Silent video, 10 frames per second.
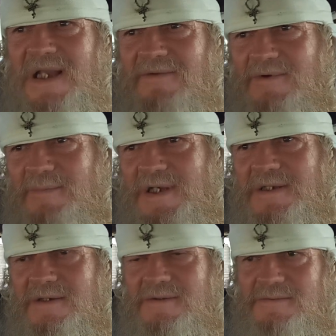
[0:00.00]
gave a
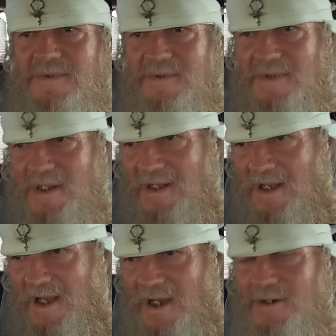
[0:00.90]
big
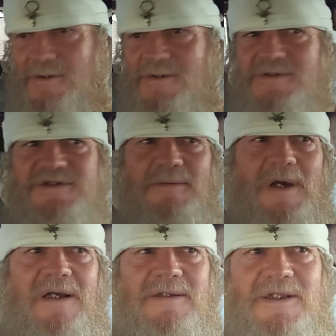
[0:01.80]
utterance
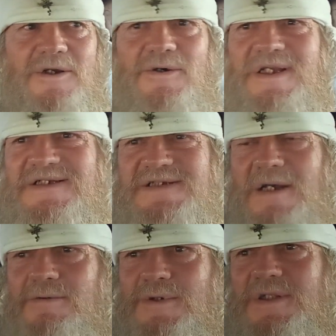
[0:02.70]
about, you know, he's
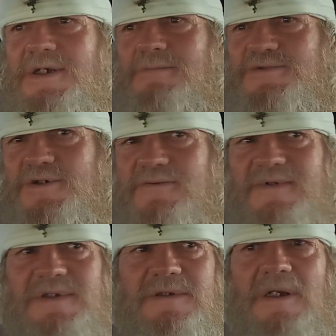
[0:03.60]
not really
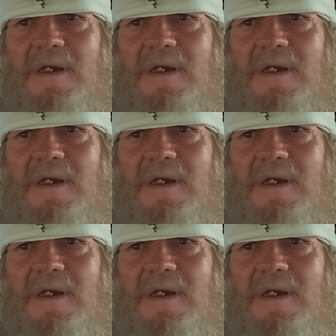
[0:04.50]
observant